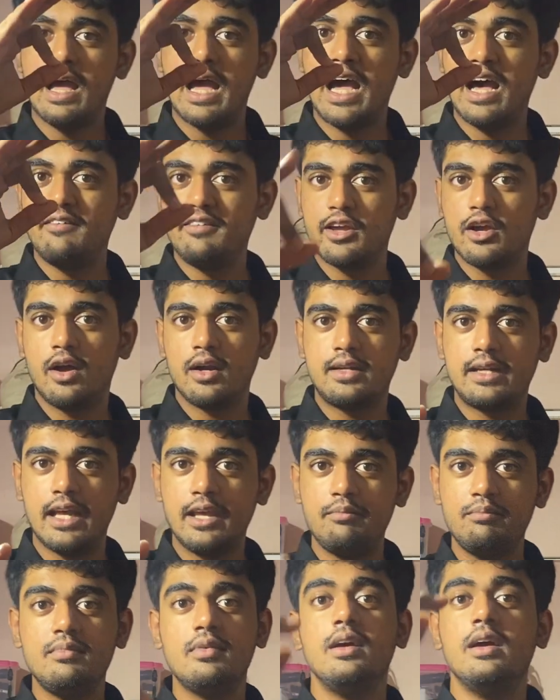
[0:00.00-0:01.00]
Have I got
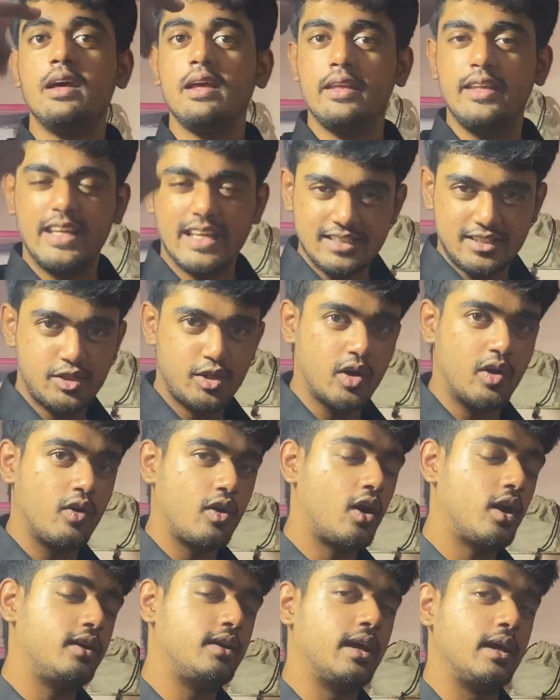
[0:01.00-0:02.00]
time? Yes, you have
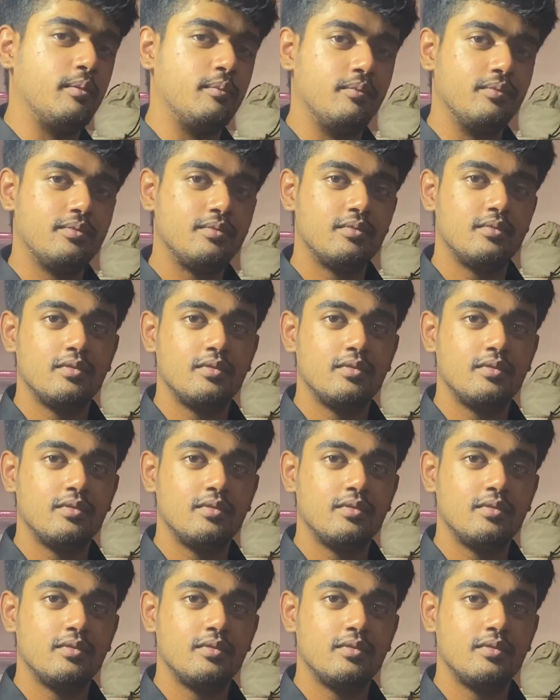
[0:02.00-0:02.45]
got time.